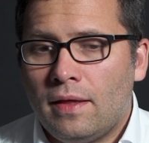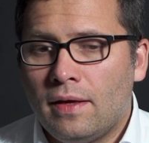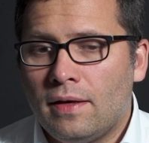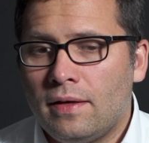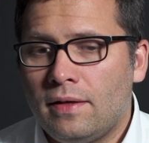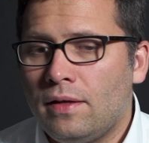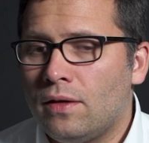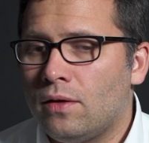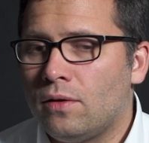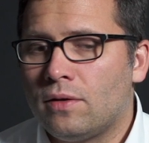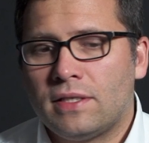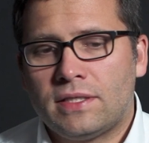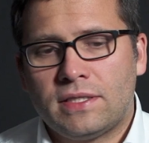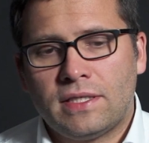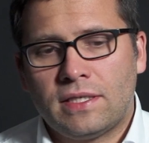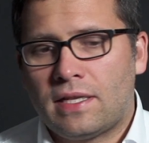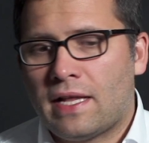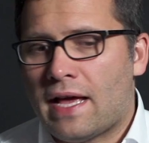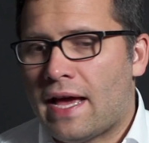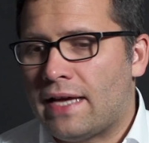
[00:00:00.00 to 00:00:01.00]
You know, it's
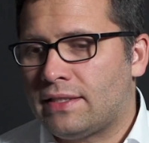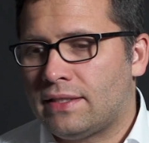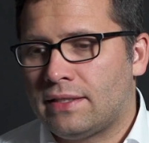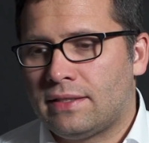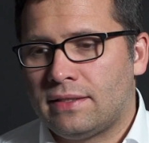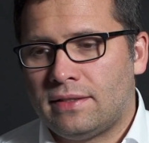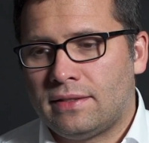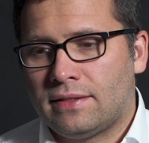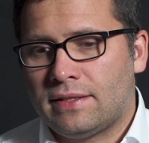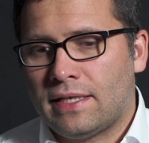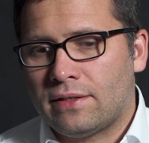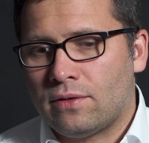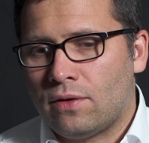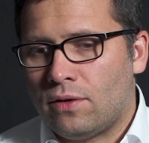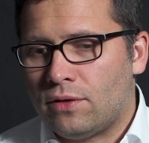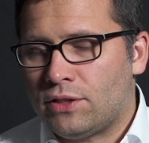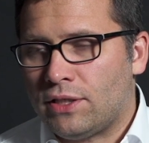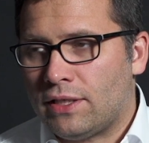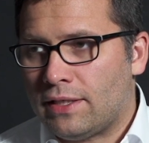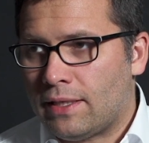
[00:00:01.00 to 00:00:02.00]
a classical
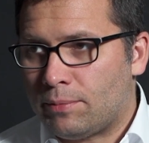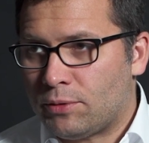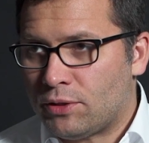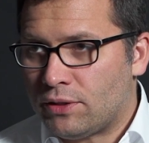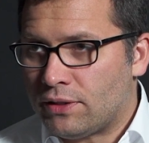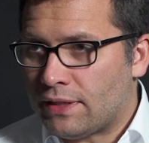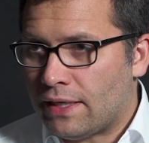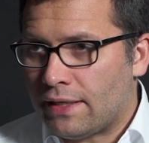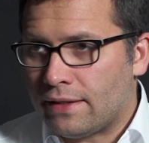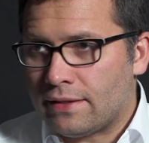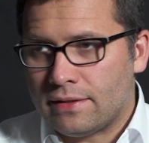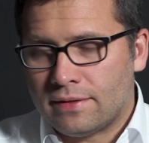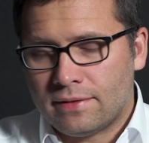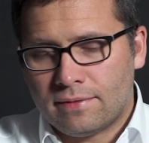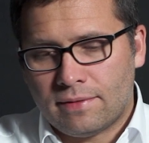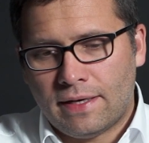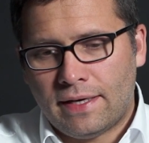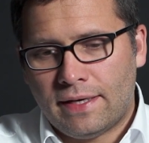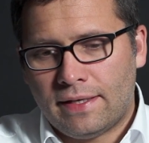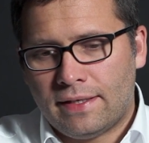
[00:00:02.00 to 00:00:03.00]
technology adoption cycle,
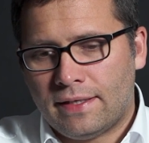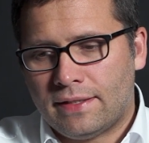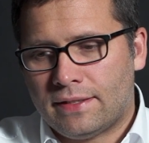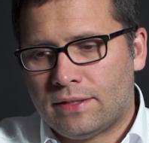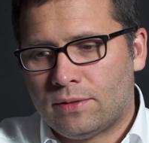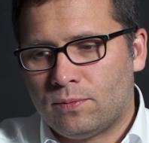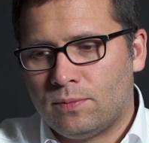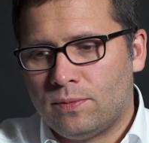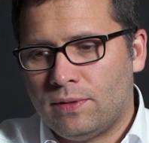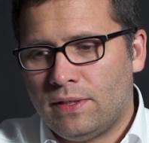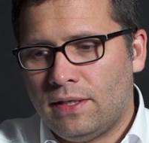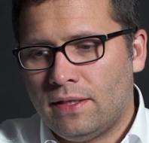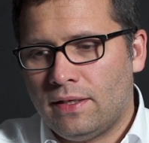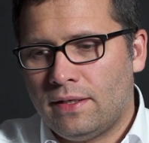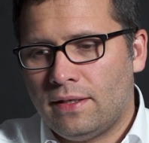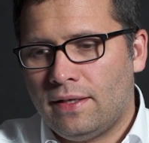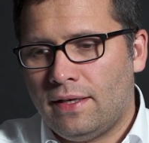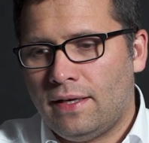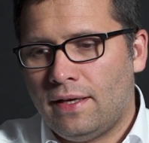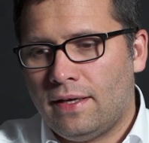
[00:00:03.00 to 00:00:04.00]
right? It's
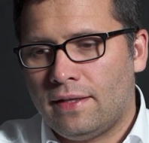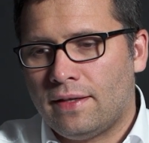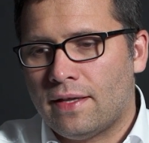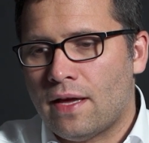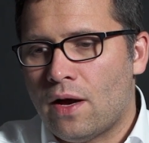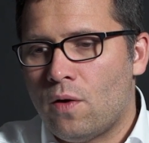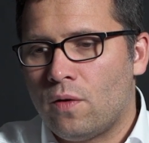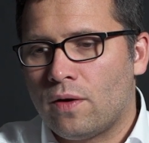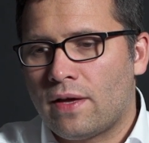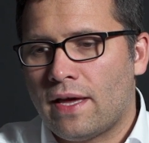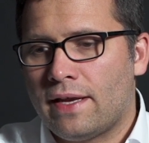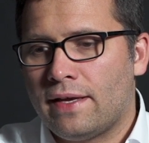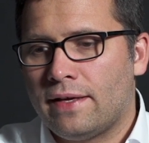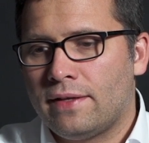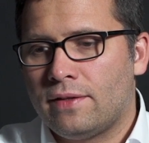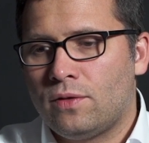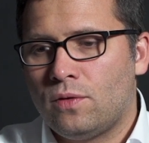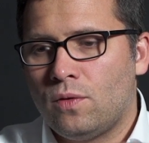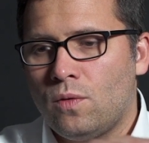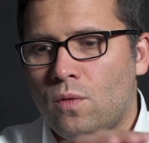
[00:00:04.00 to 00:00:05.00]
really now
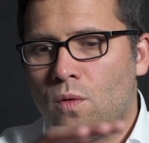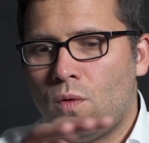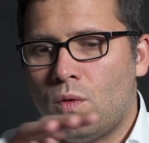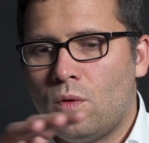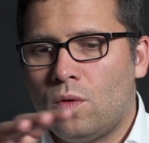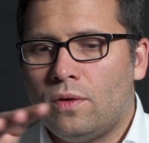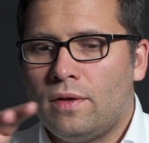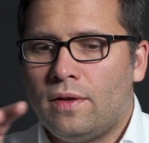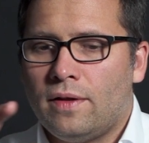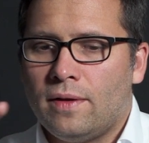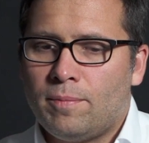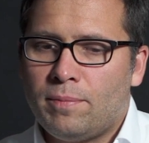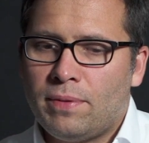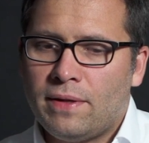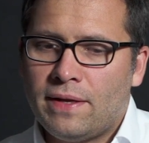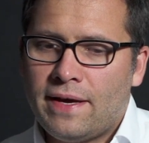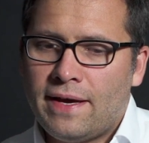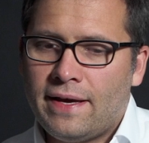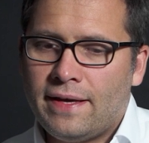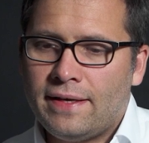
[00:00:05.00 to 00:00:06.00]
getting to the
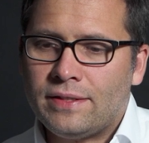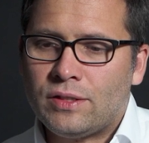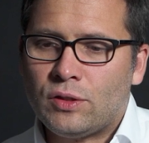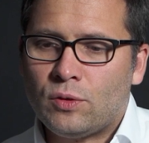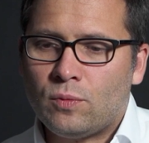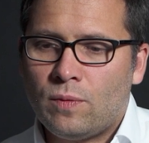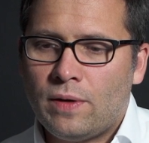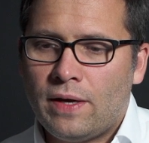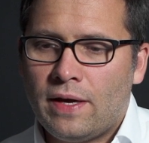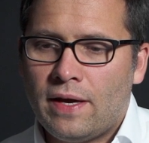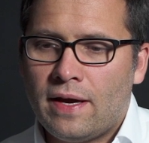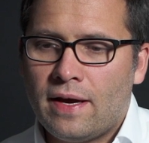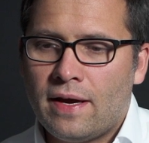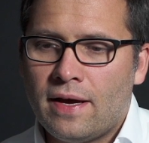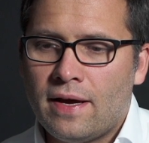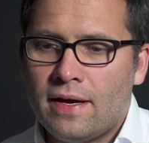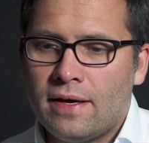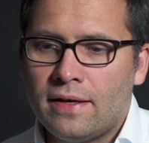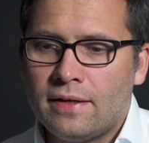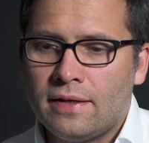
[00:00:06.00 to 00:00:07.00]
place
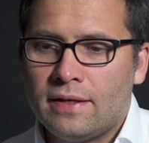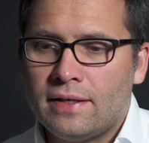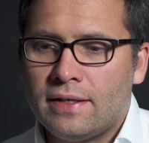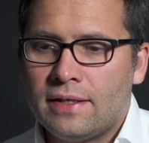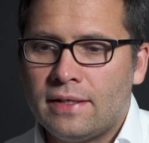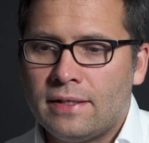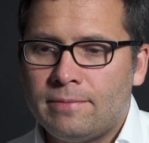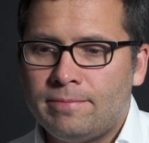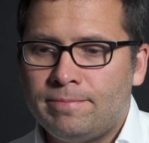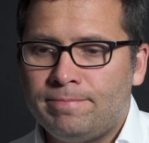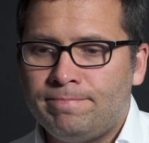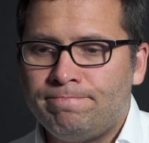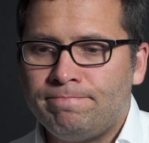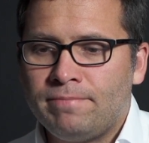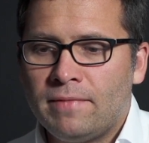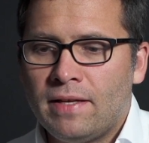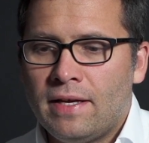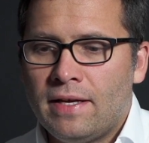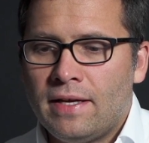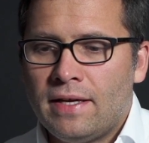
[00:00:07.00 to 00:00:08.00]
where
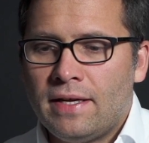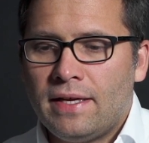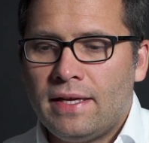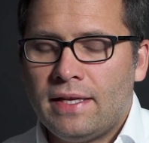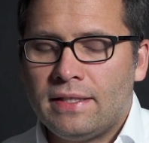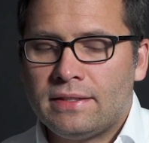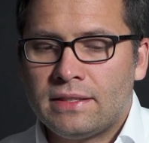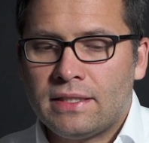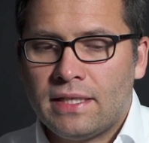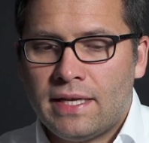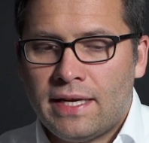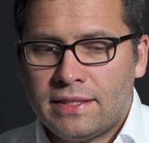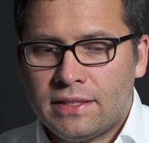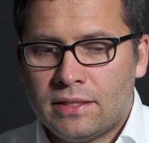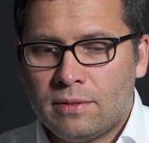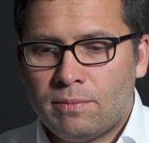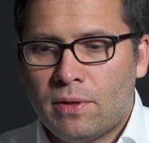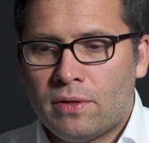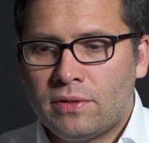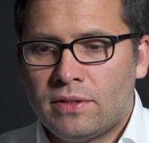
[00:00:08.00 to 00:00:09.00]
it's less
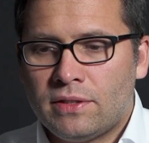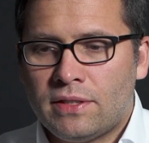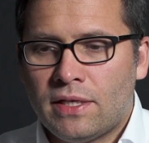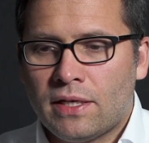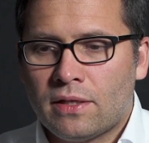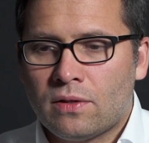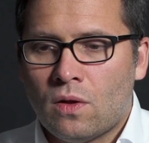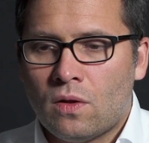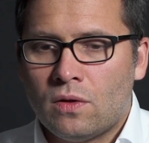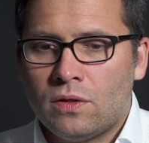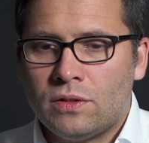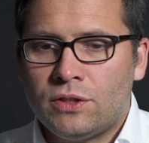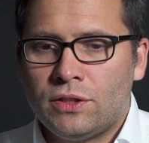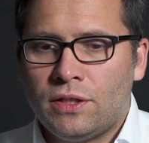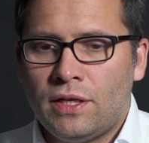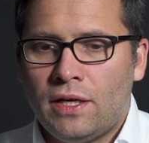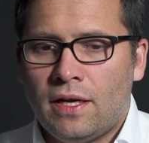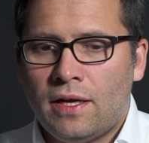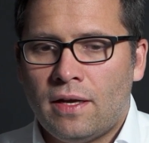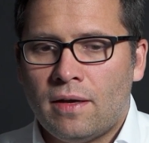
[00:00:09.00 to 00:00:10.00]
about the
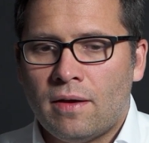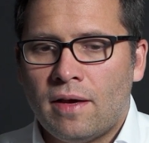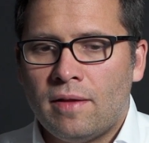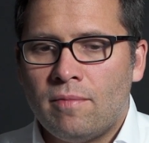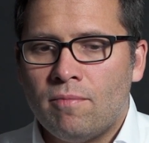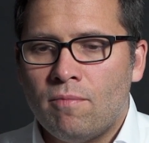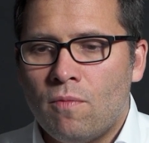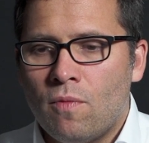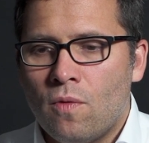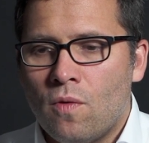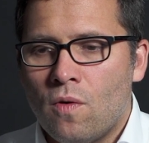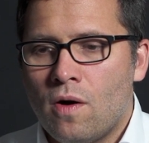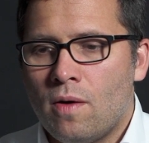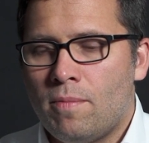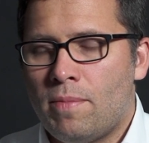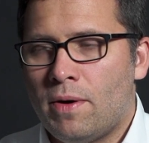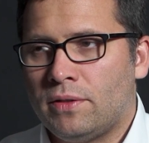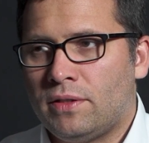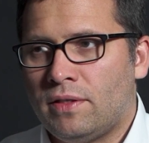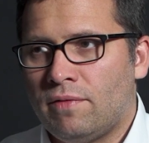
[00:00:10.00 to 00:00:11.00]
technology and more
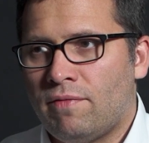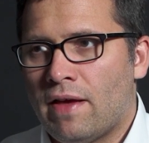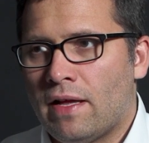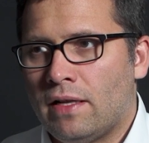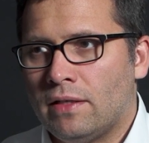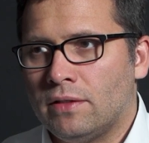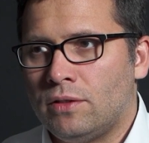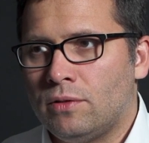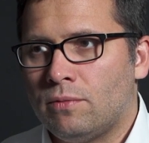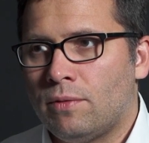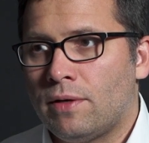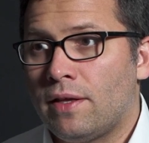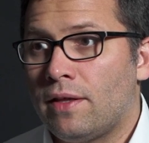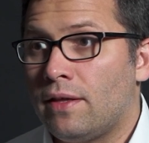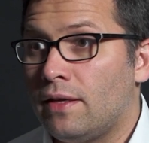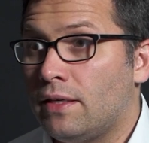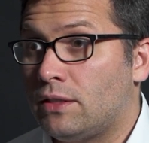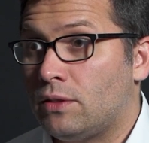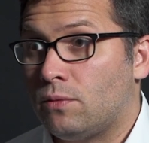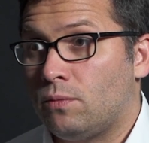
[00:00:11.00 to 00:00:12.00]
about the value, what I
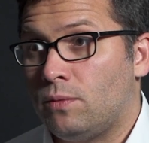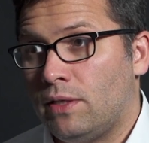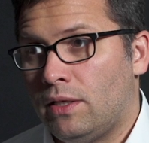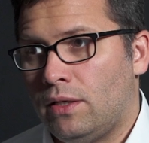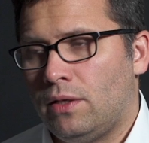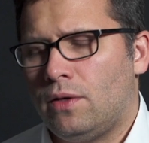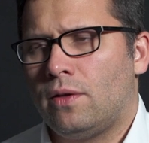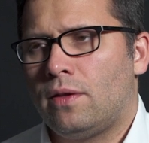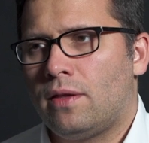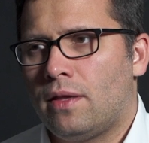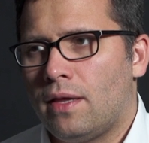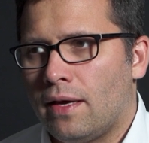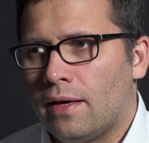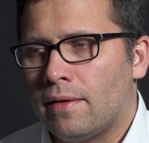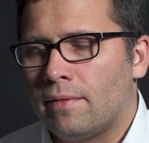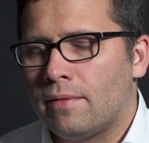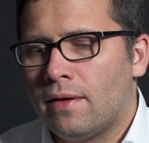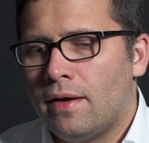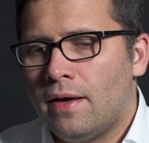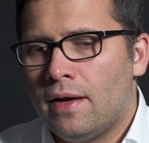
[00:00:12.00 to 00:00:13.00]
think is a really good
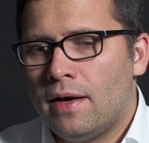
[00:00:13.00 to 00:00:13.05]
thing.